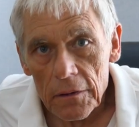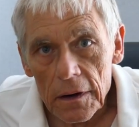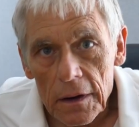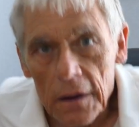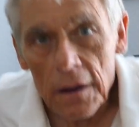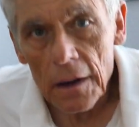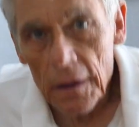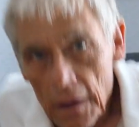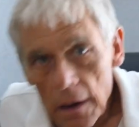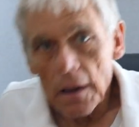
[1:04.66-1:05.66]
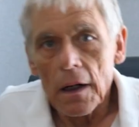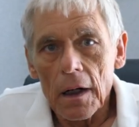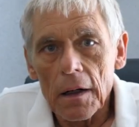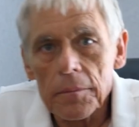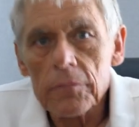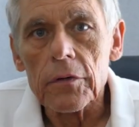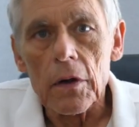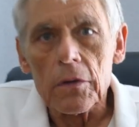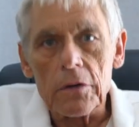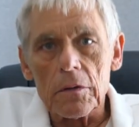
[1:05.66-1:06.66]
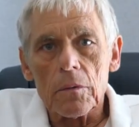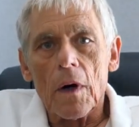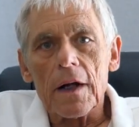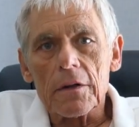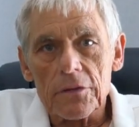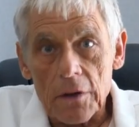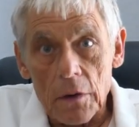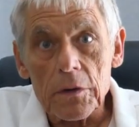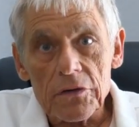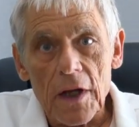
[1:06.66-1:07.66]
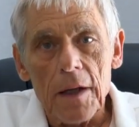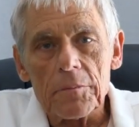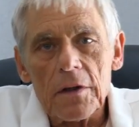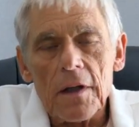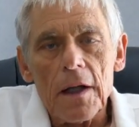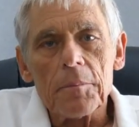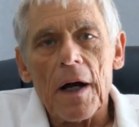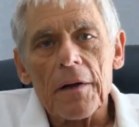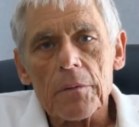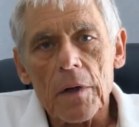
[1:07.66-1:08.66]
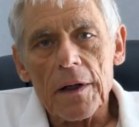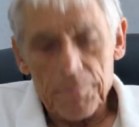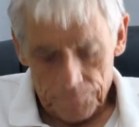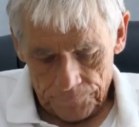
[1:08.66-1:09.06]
the uh, Rode Wireless Go, which came today, by the way,